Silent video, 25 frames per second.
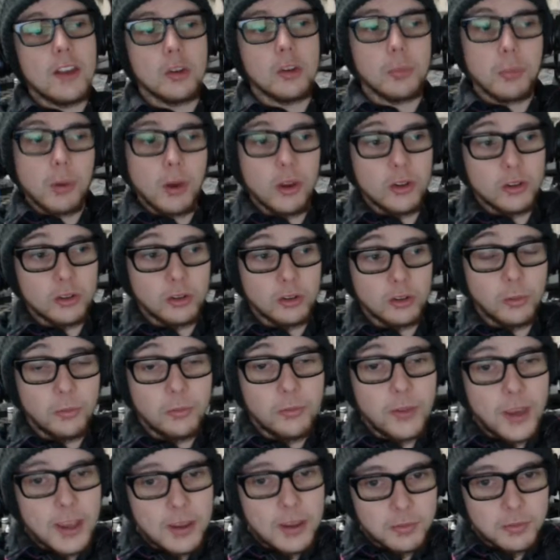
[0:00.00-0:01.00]
personal
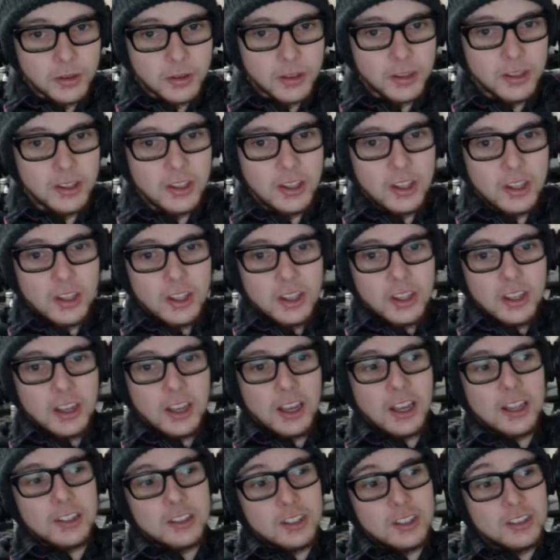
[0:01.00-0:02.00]
favor
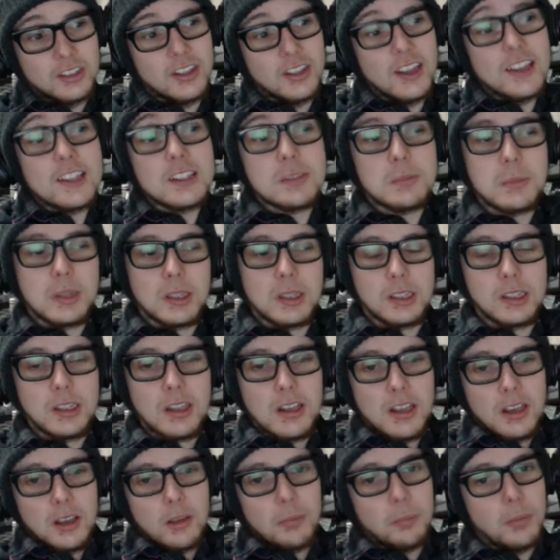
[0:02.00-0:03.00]
to Desmond,
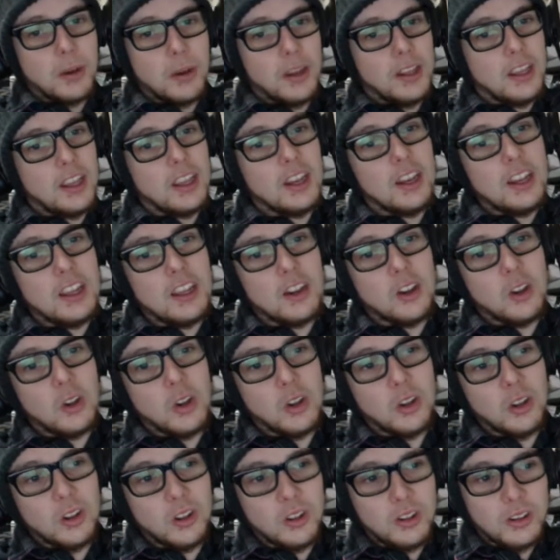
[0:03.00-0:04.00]
but in
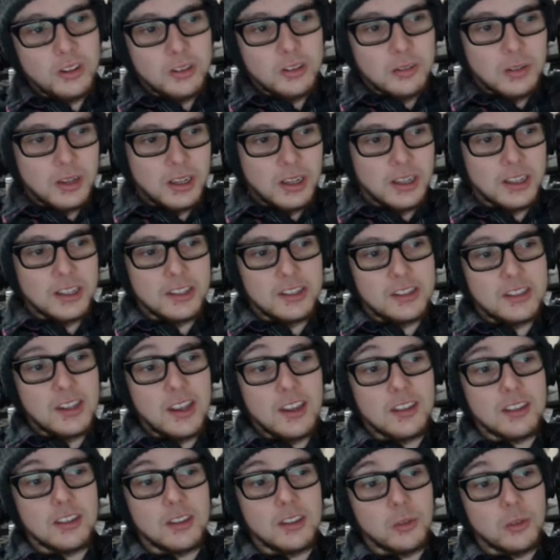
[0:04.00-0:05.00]
all
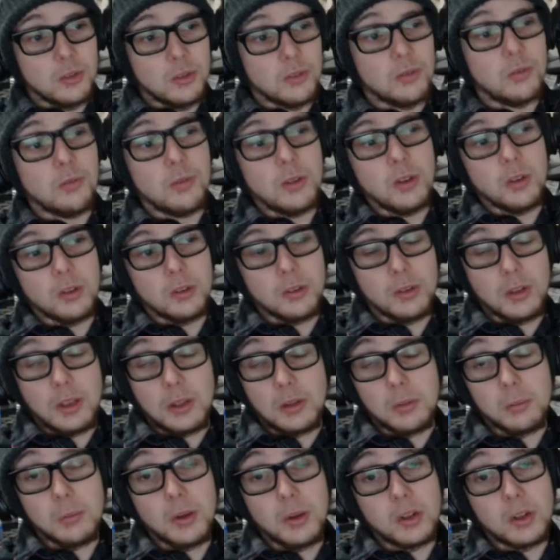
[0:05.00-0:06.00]
sense, it
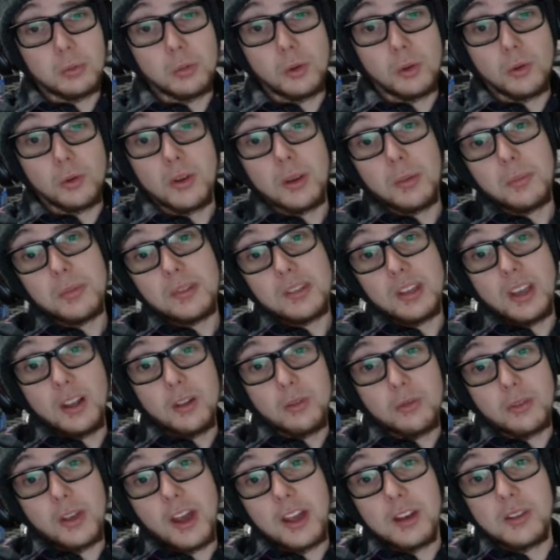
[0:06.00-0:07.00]
was much more of
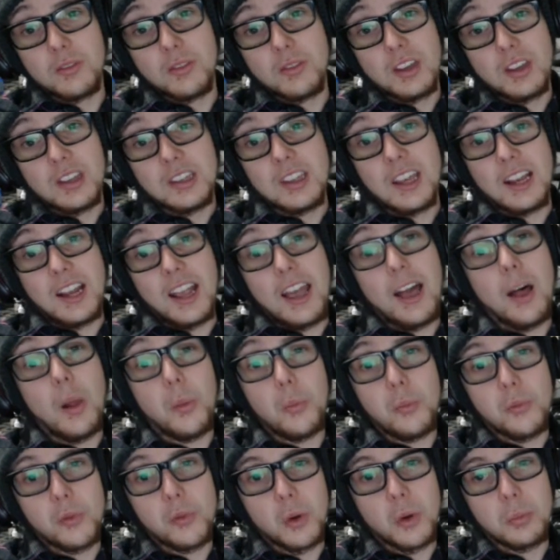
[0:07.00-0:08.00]
himself kind of getting
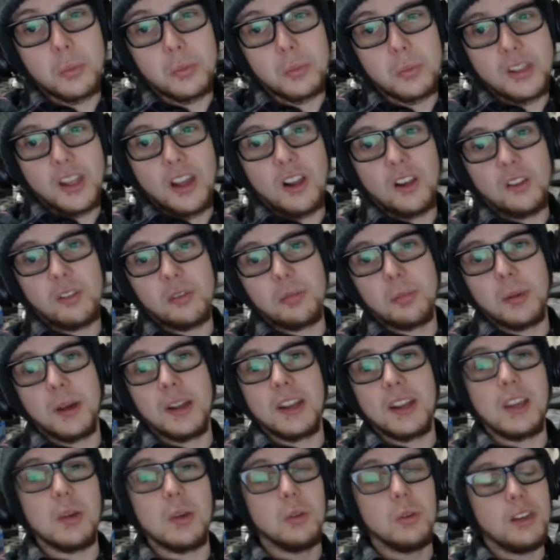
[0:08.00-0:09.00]
help for himself,
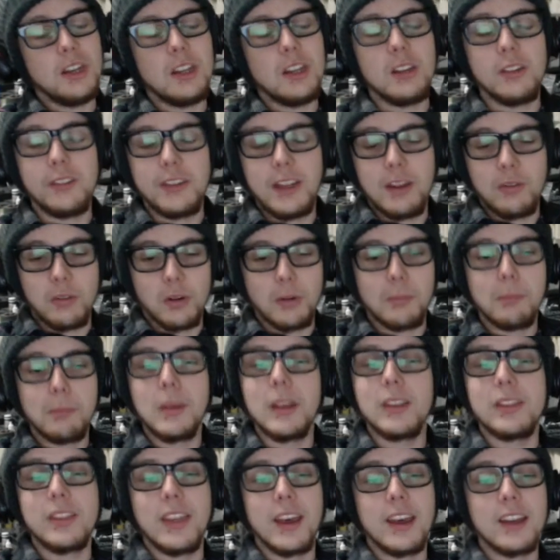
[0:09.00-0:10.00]
but he'll never
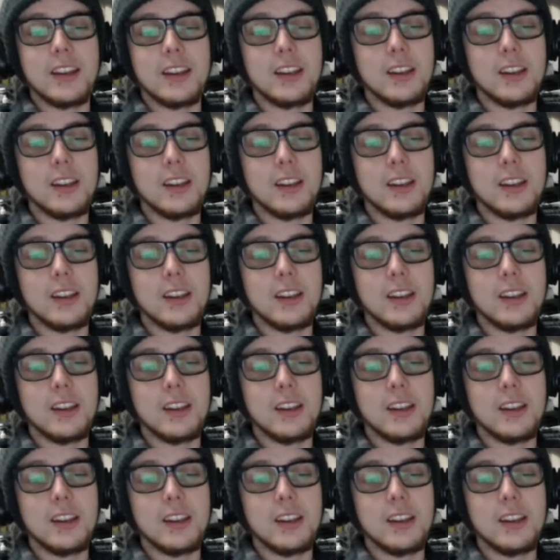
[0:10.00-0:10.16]
admit that.